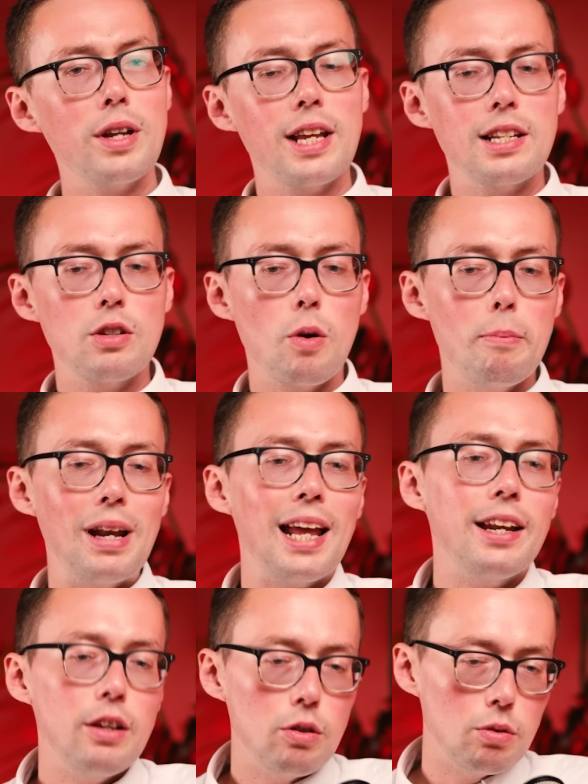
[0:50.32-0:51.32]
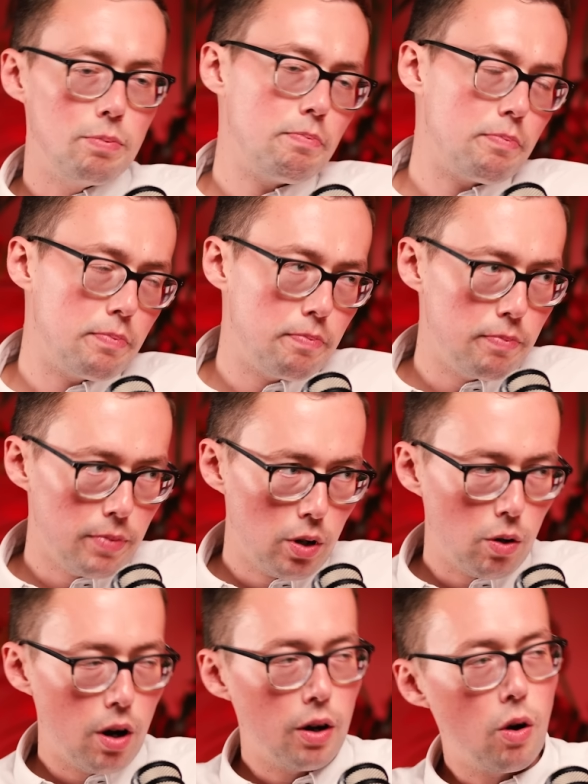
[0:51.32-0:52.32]
Well, it's sort of millennial,
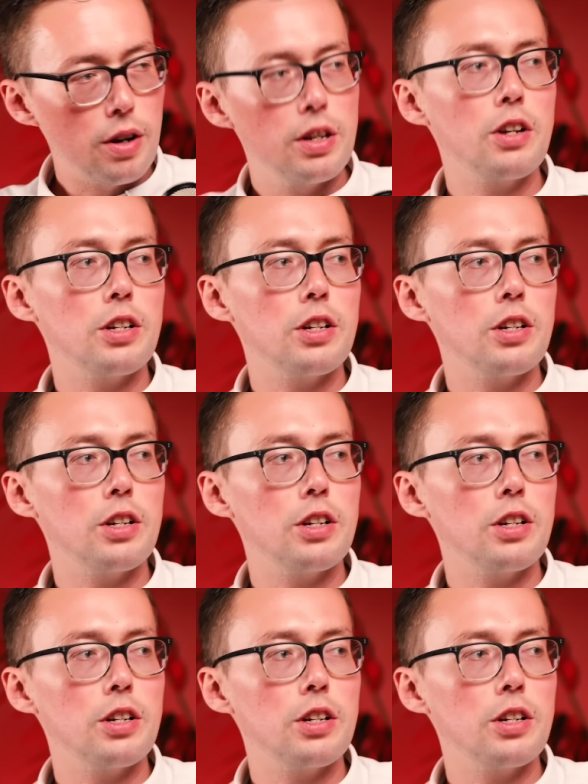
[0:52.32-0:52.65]
quote unquote,